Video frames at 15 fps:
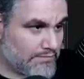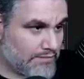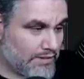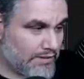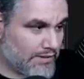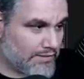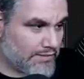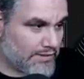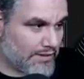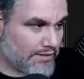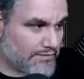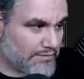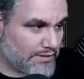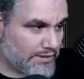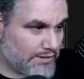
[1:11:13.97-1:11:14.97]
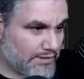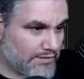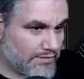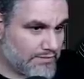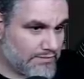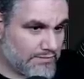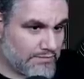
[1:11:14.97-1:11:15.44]
Get that goose out of
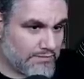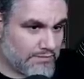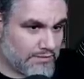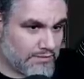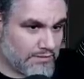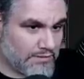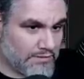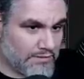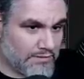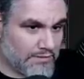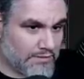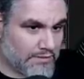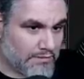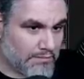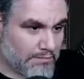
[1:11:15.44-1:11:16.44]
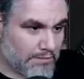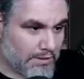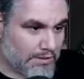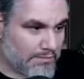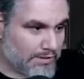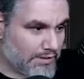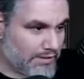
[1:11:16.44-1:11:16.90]
here. I'm gonna
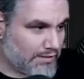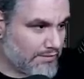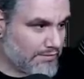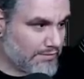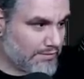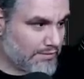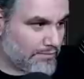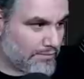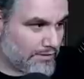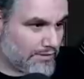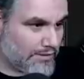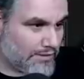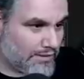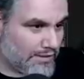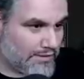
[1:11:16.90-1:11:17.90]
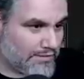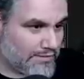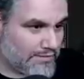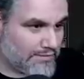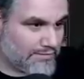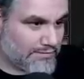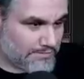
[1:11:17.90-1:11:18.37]
bottom that. I think we're good on land. Get
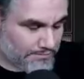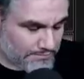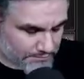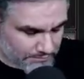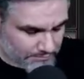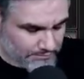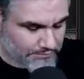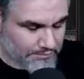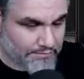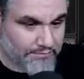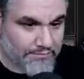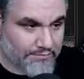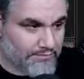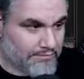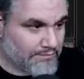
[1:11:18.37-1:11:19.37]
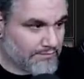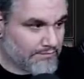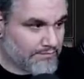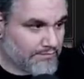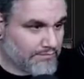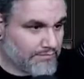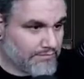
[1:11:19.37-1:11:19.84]
that goose out of the
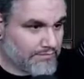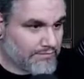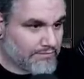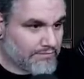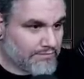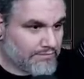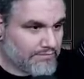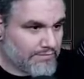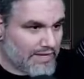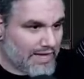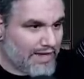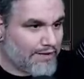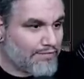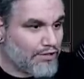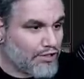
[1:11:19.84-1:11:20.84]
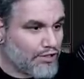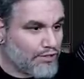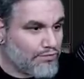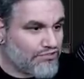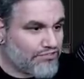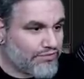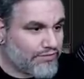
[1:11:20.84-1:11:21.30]
loose. Out of the
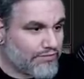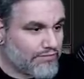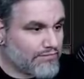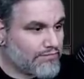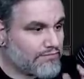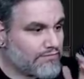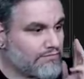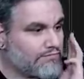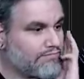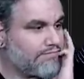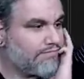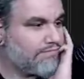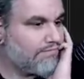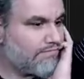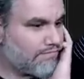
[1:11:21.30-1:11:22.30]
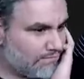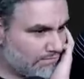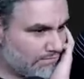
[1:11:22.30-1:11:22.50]
loose? Yeah. Hmm.